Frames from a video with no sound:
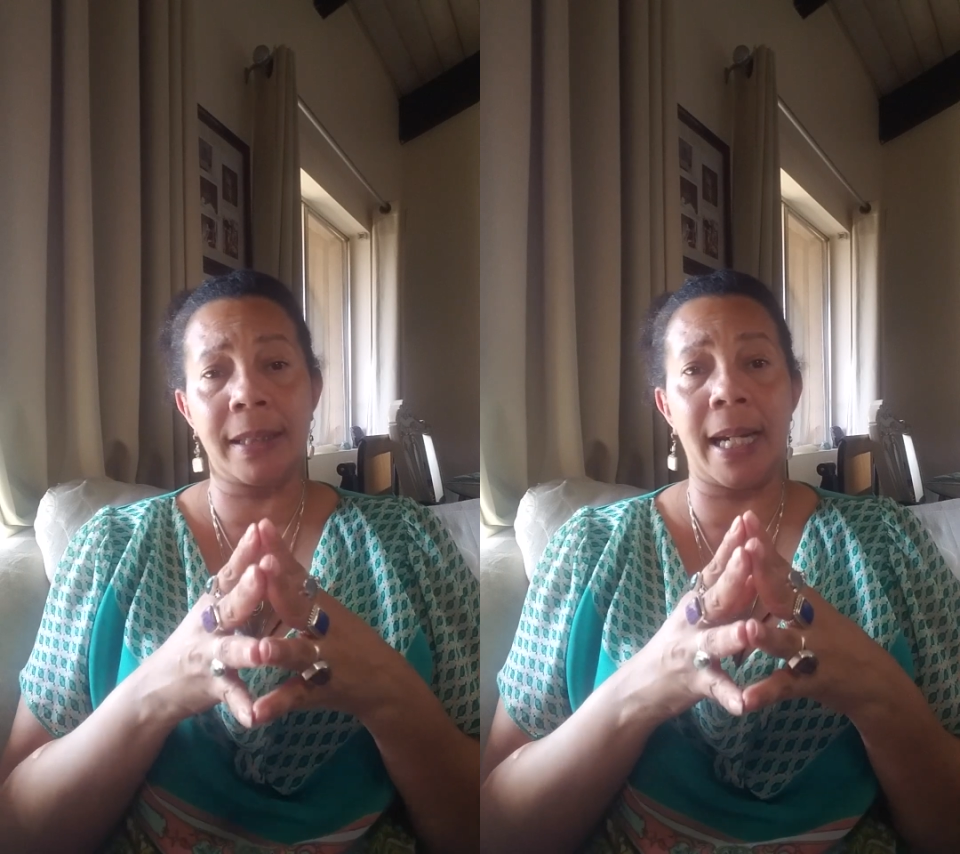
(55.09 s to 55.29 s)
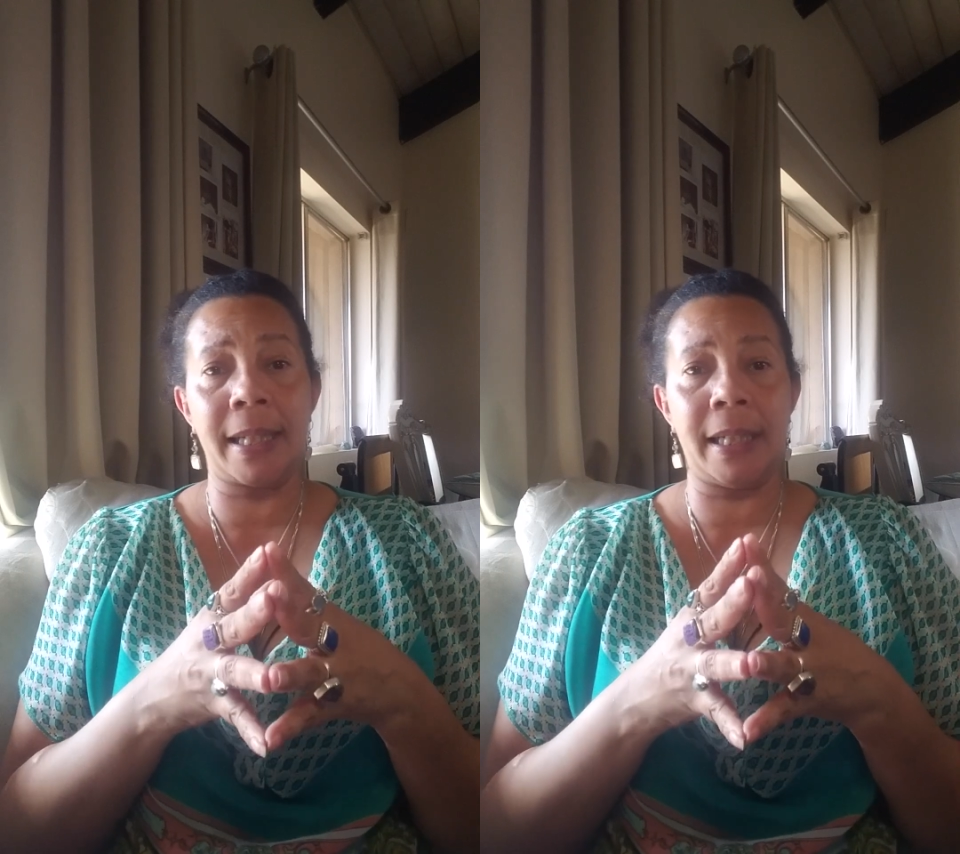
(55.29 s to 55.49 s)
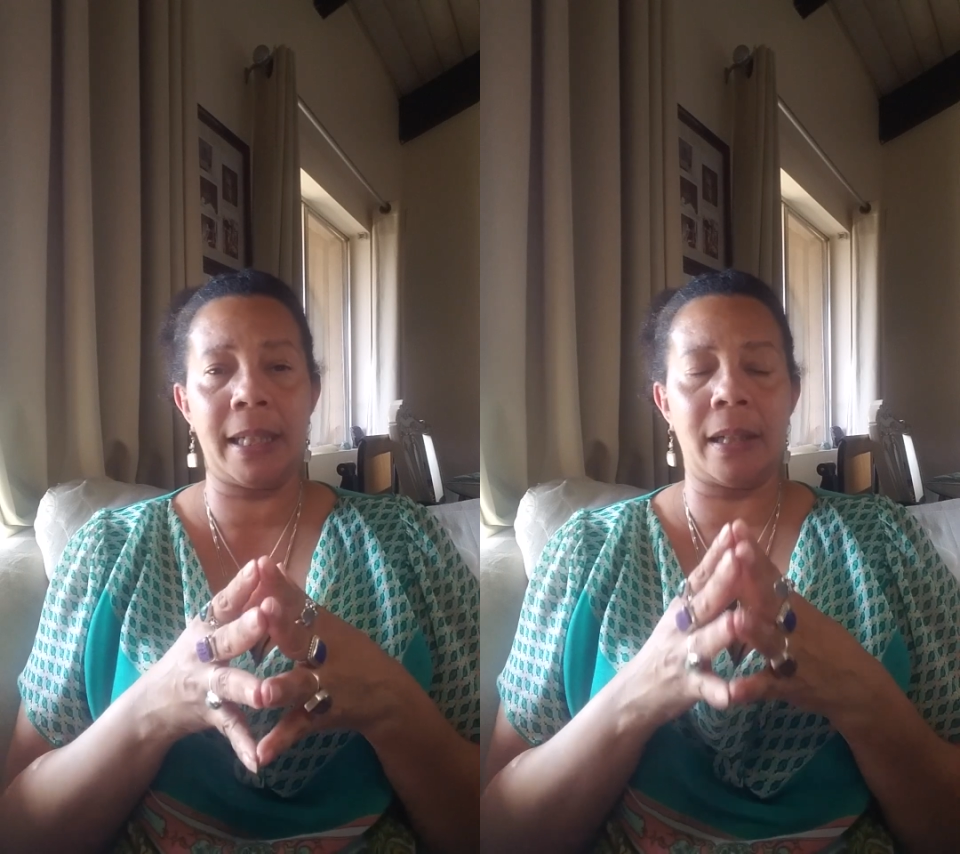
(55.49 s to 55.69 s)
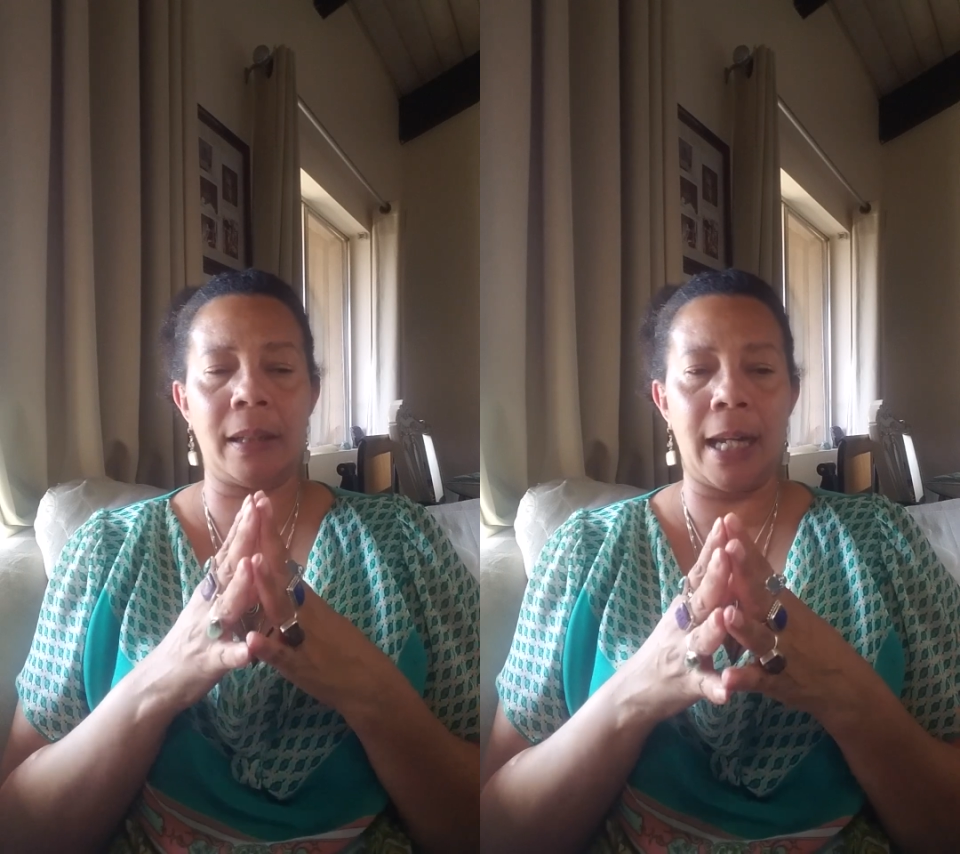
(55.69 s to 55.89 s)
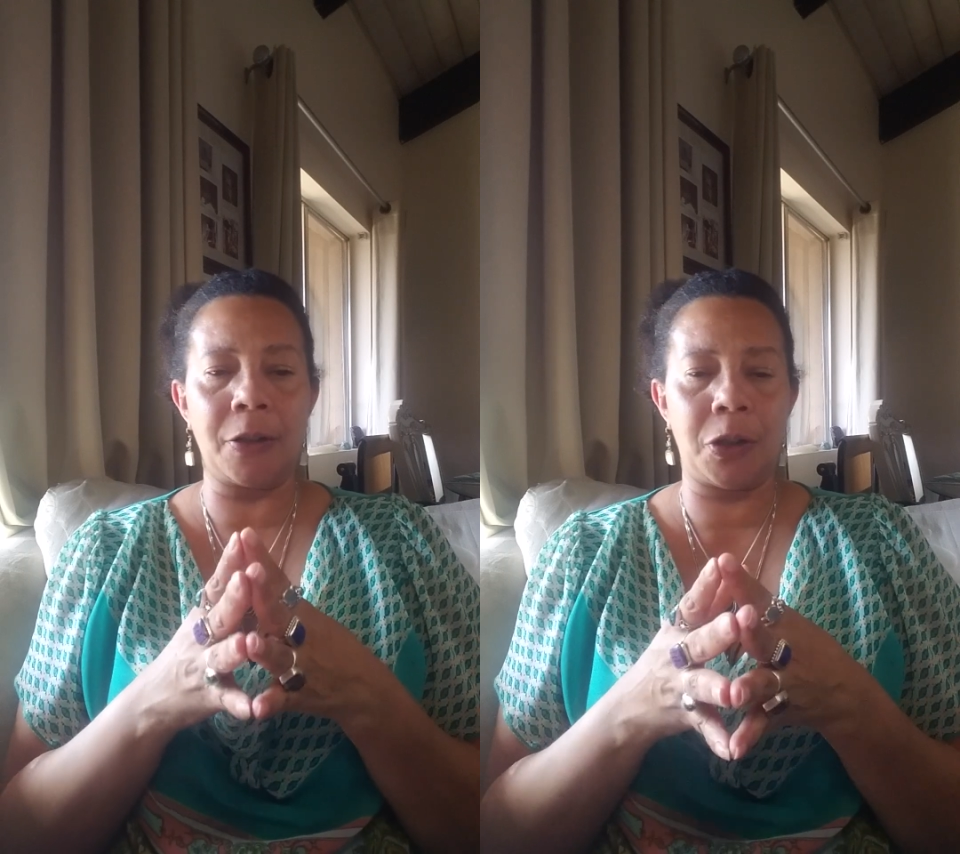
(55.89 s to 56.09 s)
technique
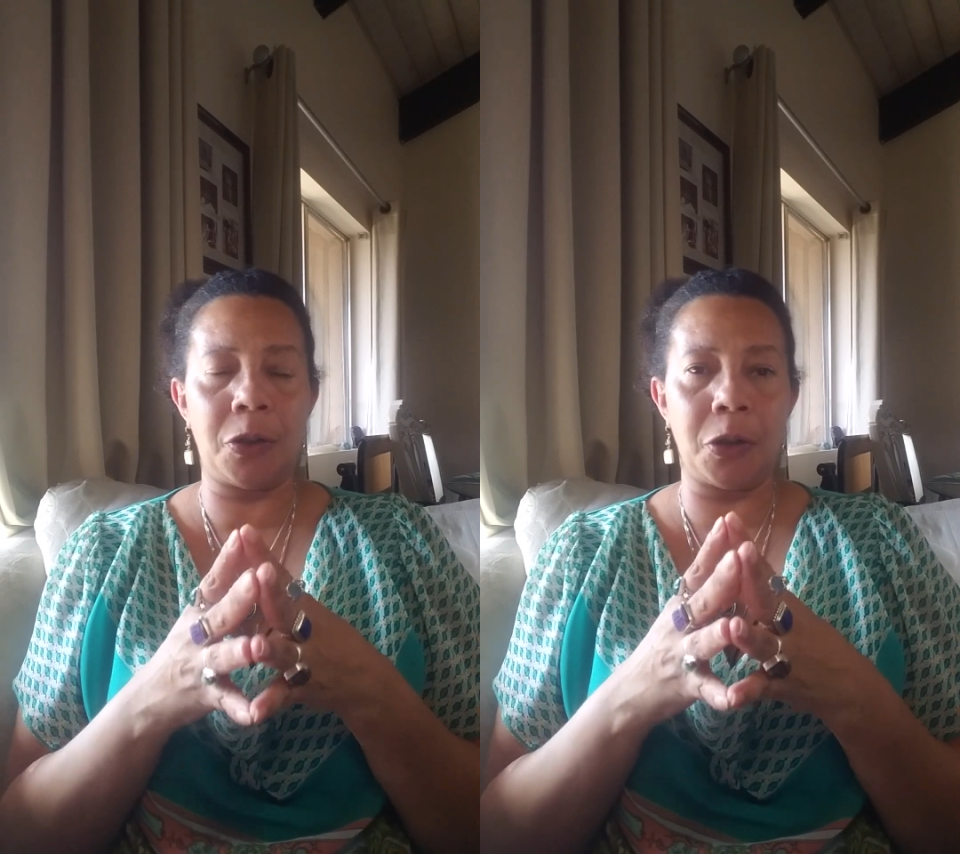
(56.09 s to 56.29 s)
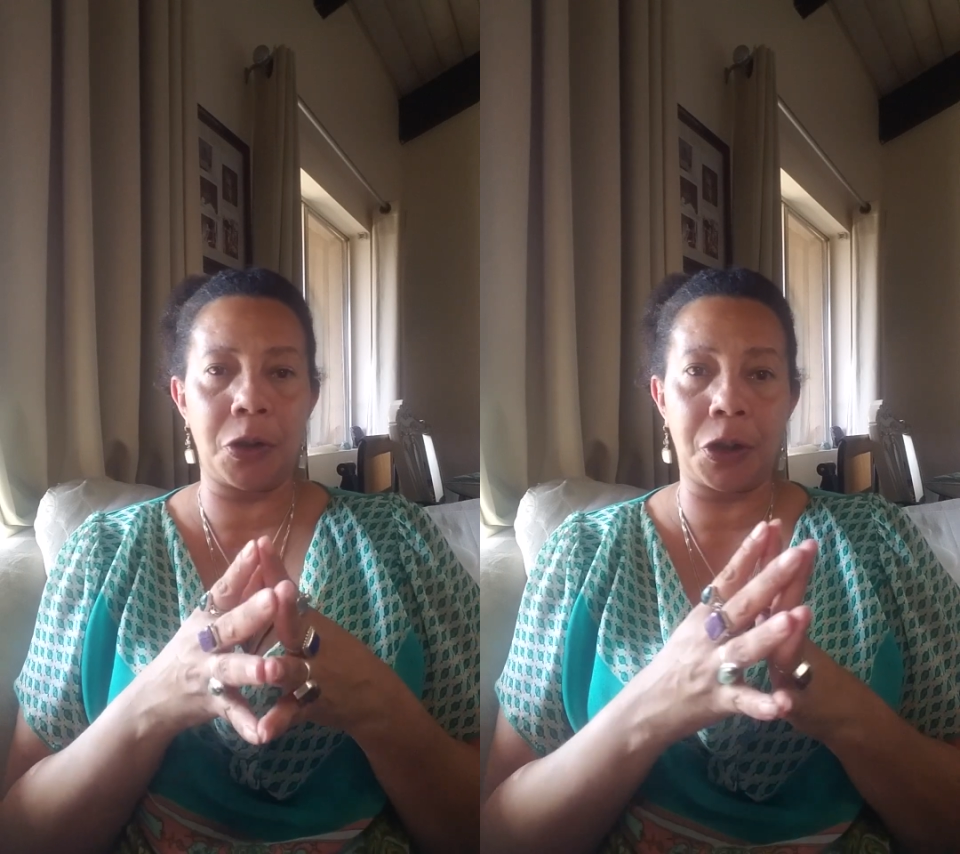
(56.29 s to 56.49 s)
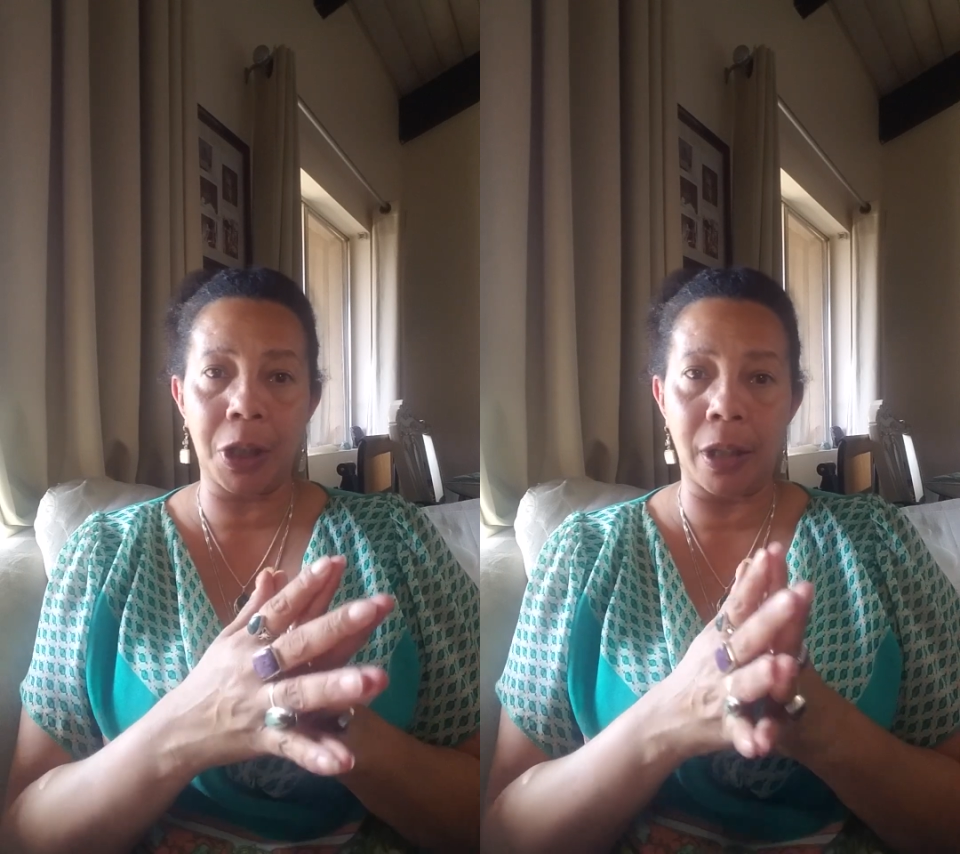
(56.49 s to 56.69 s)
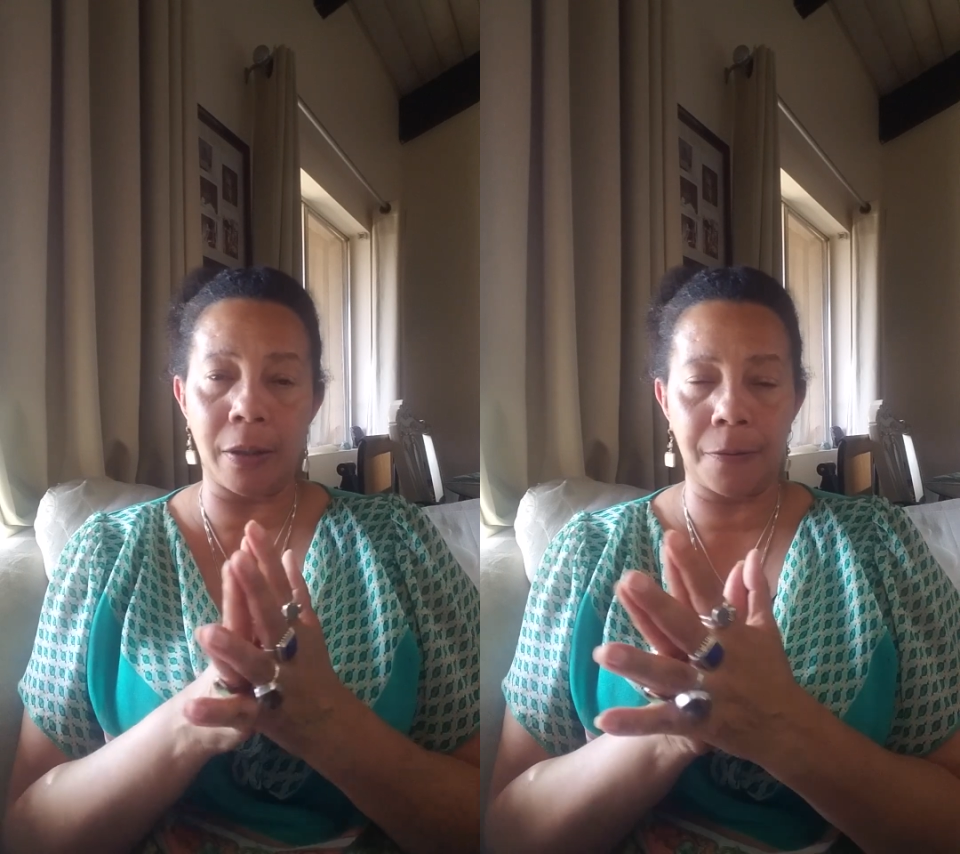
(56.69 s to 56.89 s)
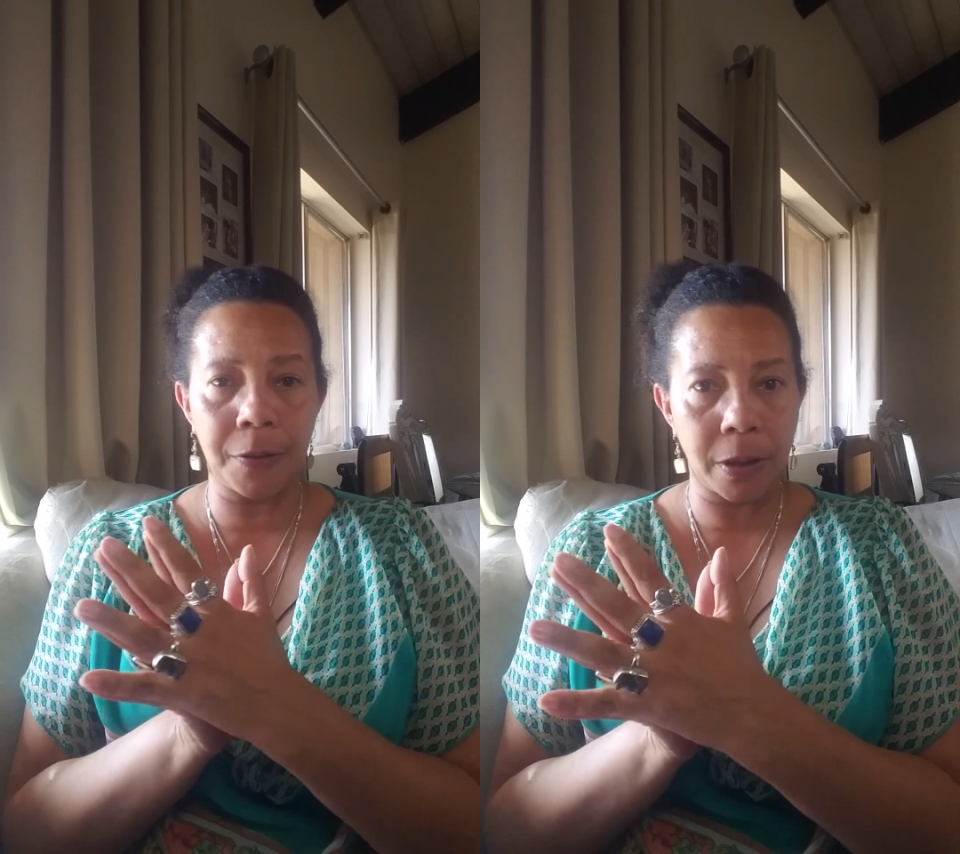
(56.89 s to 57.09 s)
allows you to
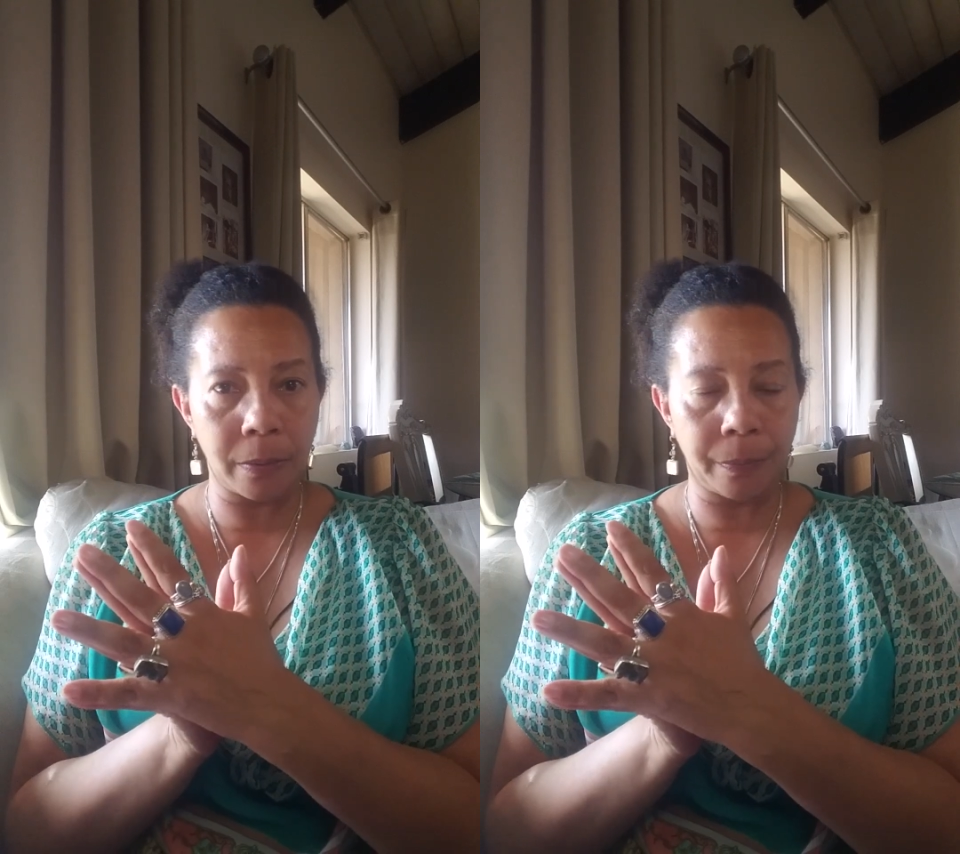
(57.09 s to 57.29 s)
shift